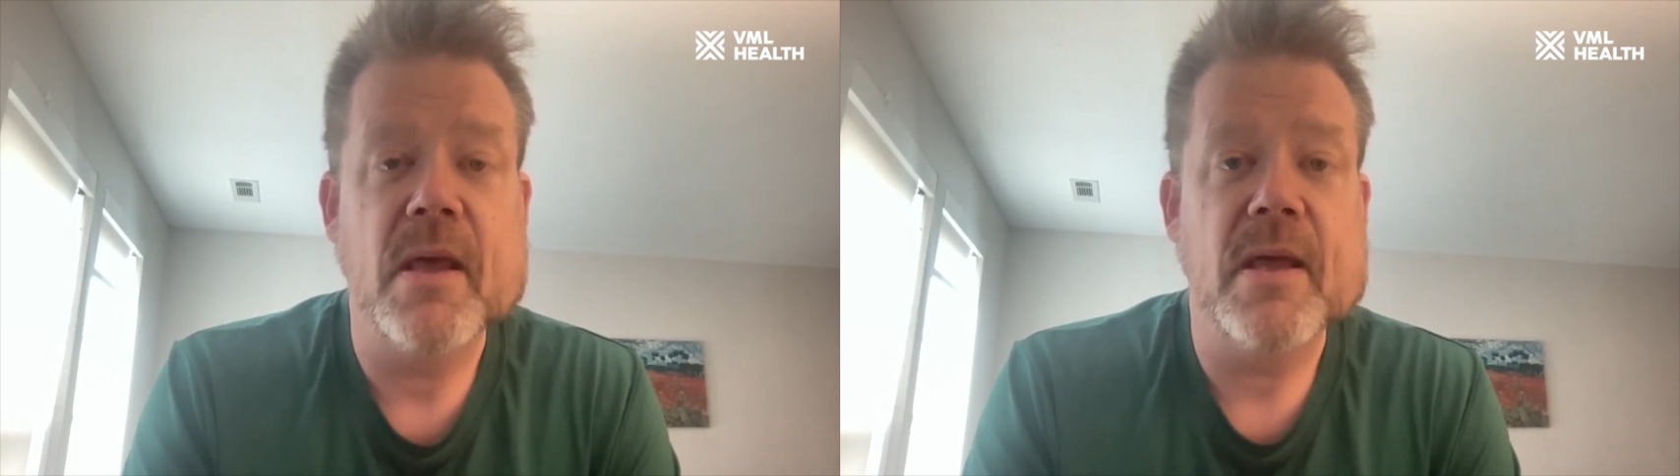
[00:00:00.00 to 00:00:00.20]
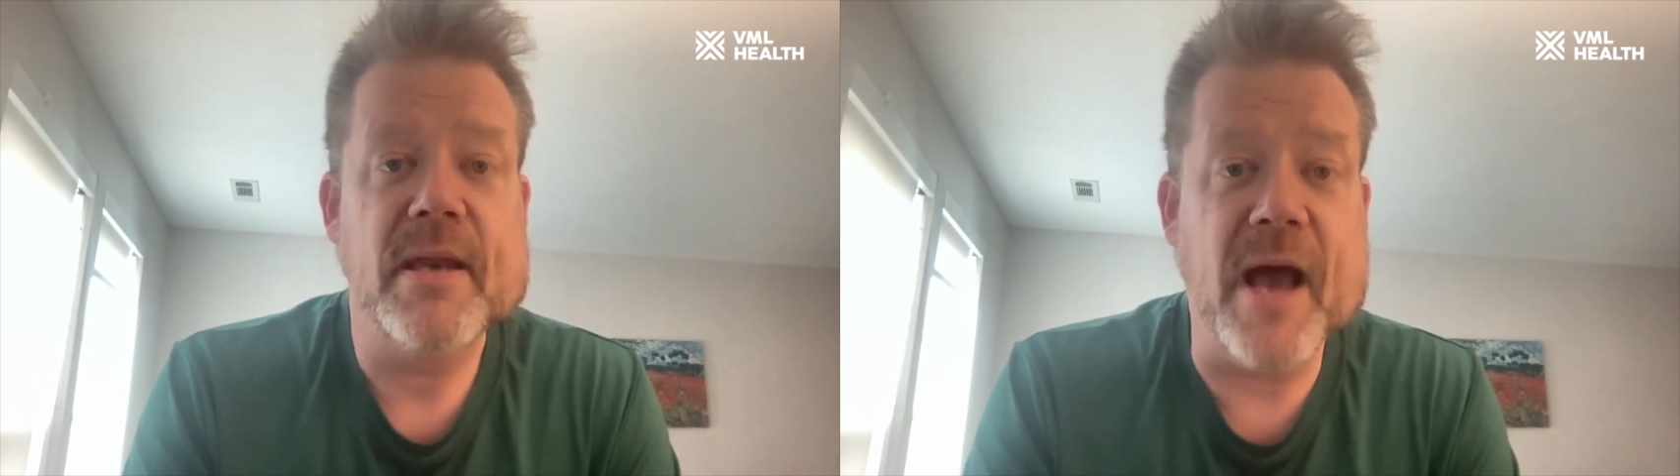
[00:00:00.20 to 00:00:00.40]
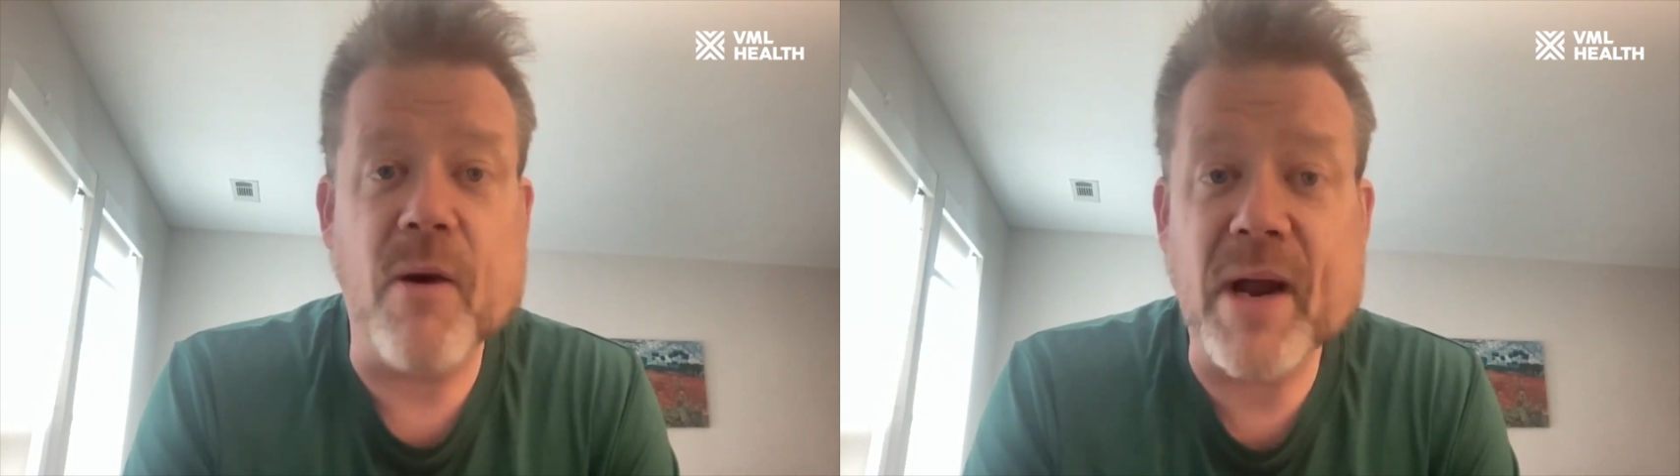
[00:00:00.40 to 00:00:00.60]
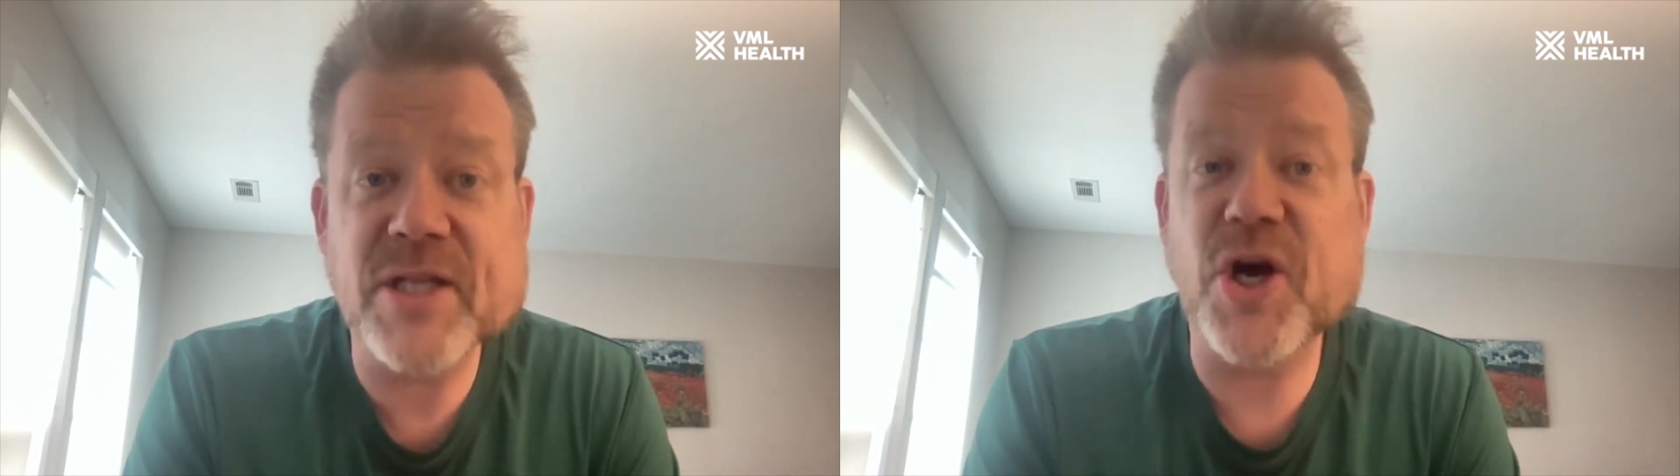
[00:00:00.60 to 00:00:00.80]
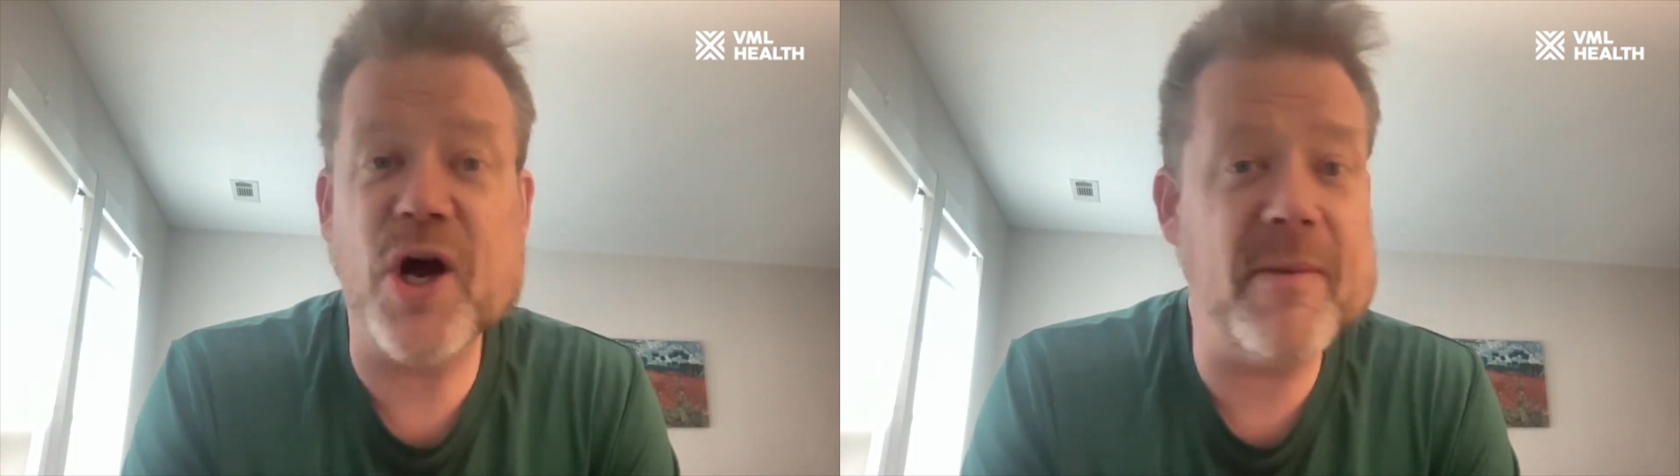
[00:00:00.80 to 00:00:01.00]
Now, I want
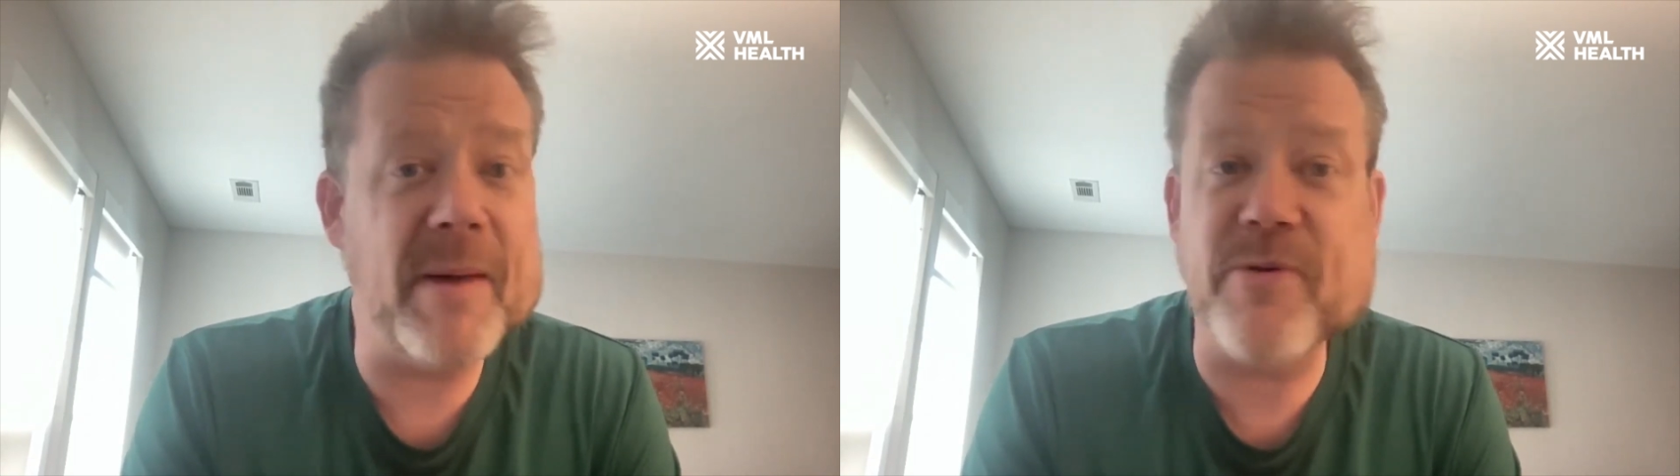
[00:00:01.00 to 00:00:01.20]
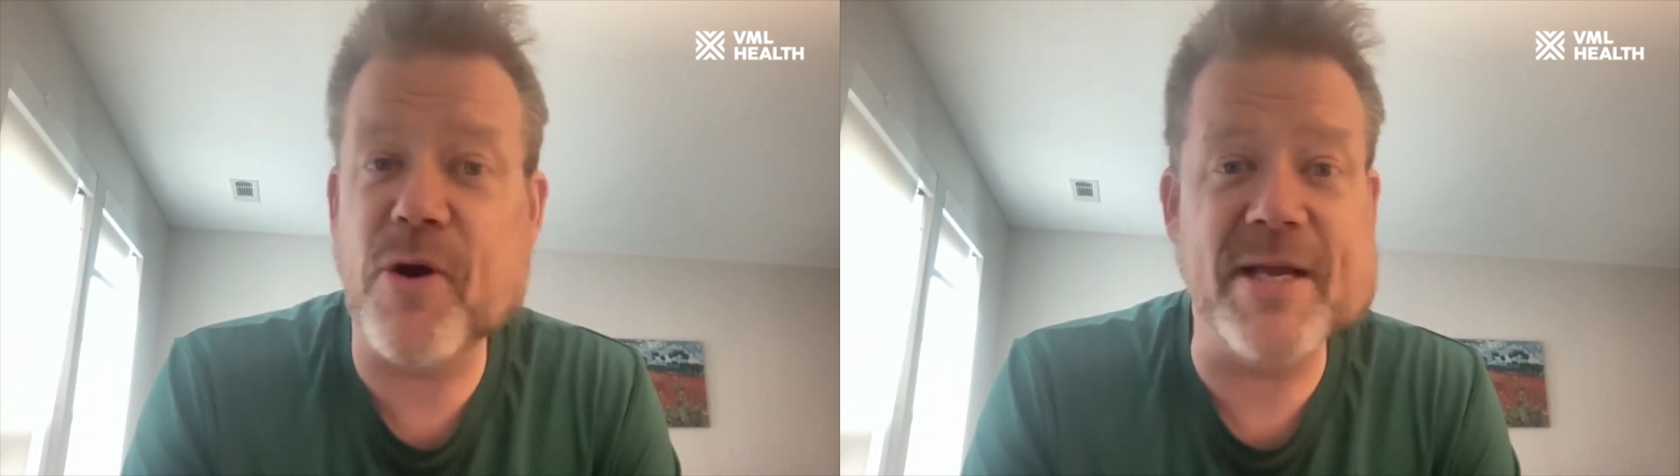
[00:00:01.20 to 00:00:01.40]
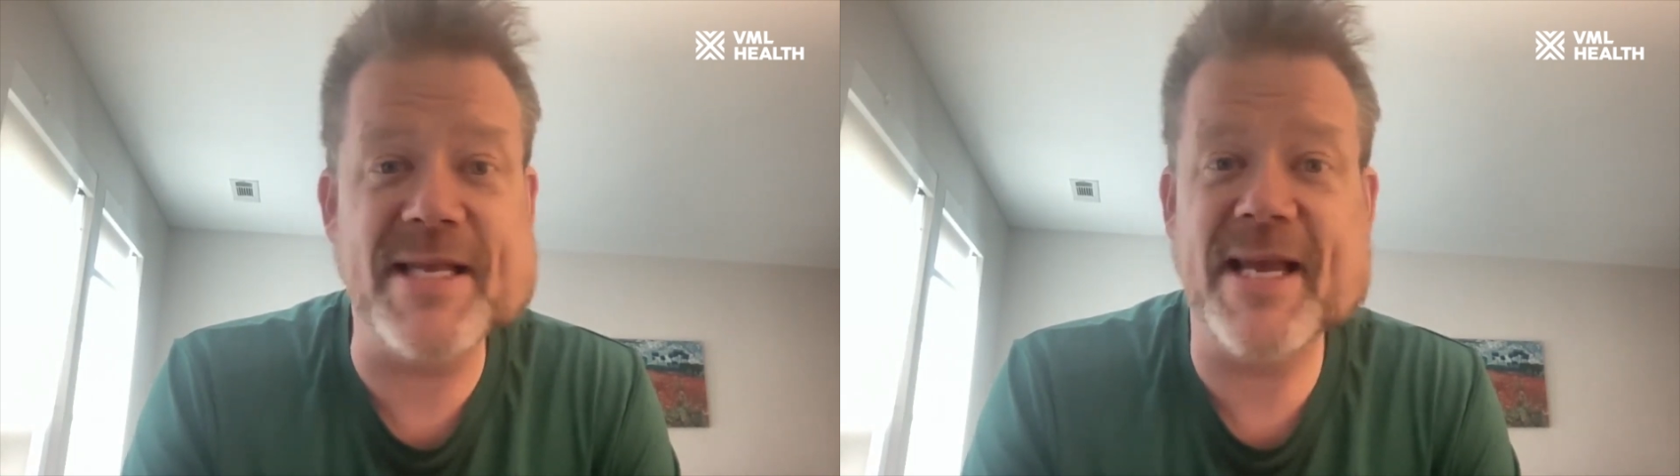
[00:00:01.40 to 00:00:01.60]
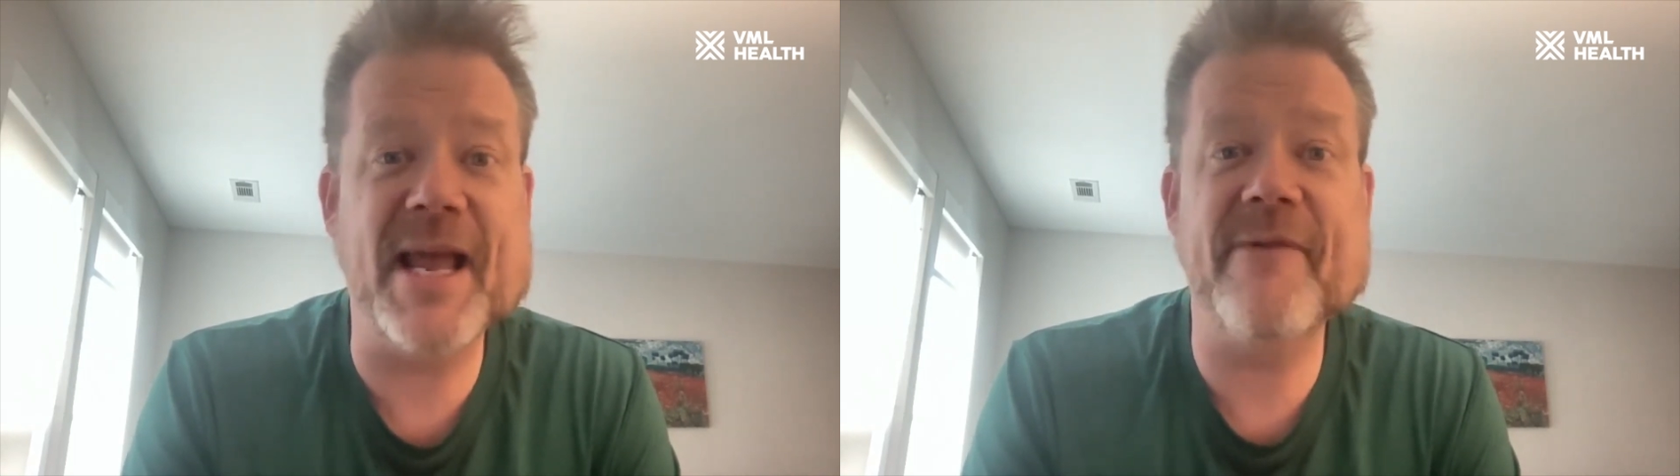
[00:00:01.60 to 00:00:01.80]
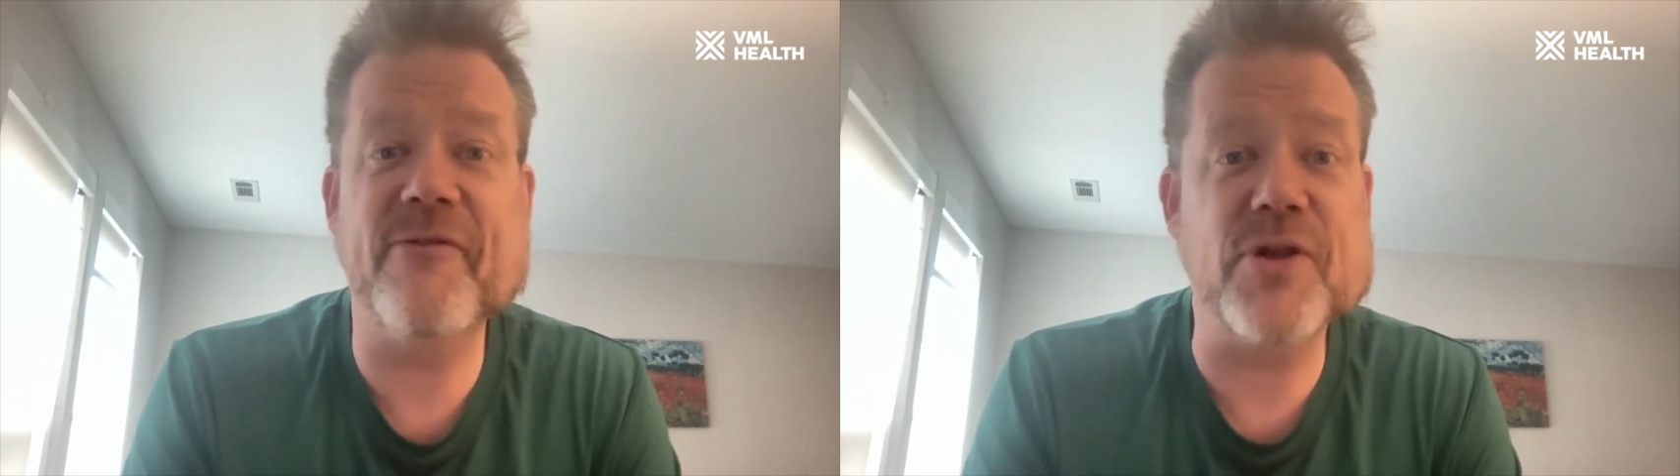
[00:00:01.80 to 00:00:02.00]
to talk about broken
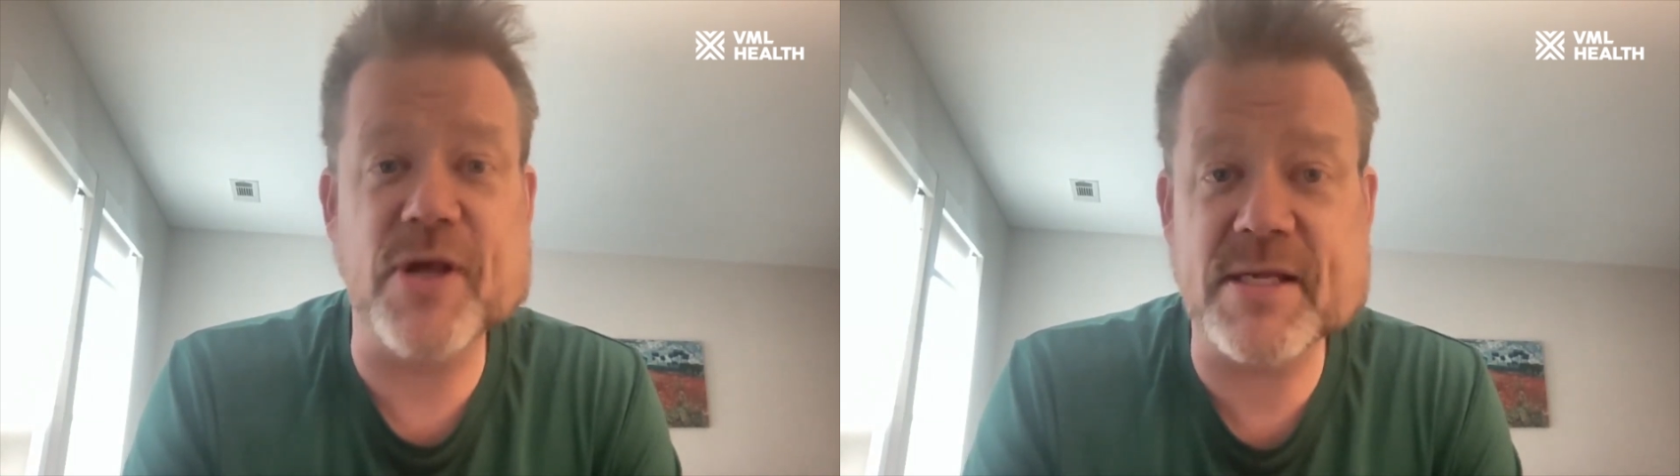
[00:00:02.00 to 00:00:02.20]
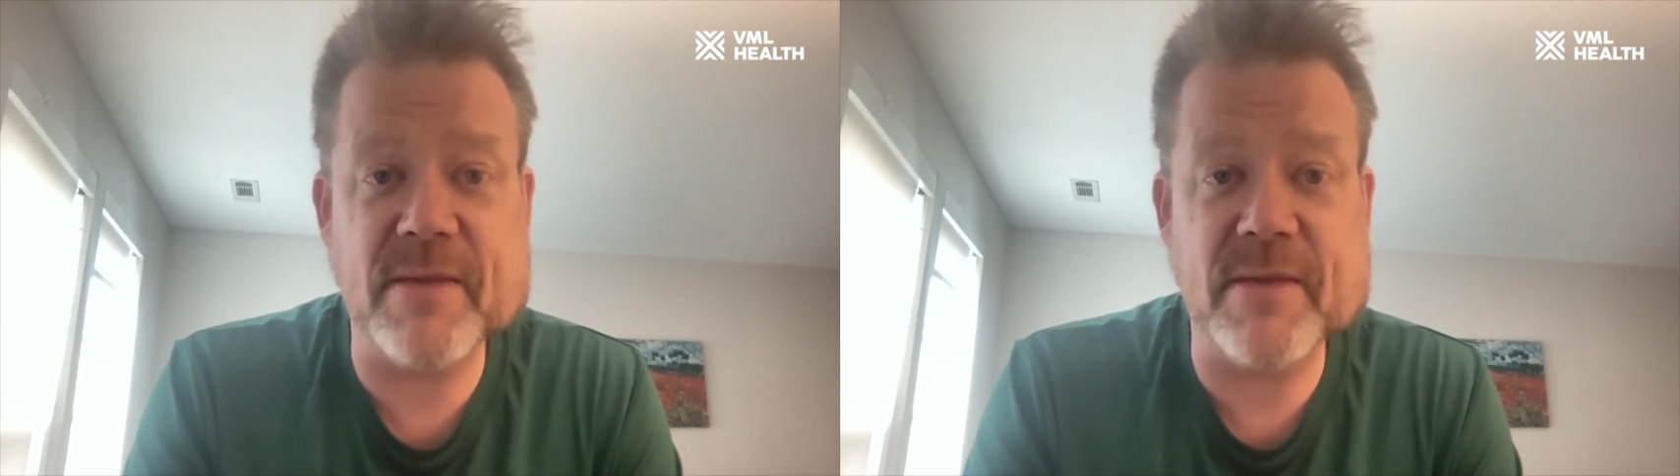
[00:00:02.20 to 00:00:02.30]
DNA for just